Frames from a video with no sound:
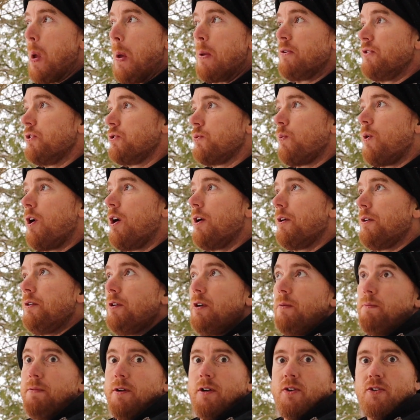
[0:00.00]
I'm just
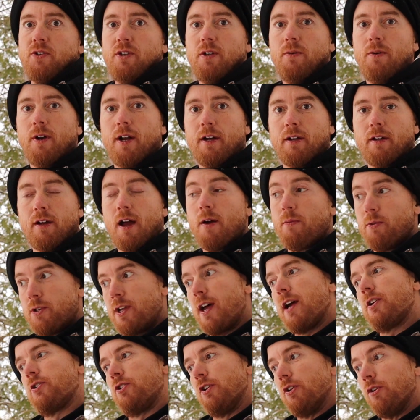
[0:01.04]
walking up here to see what I was
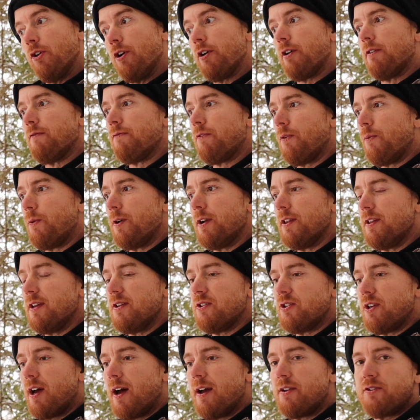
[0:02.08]
actually looking for one of
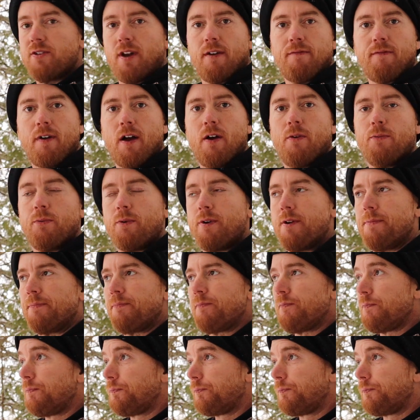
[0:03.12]
these guys, and I found one.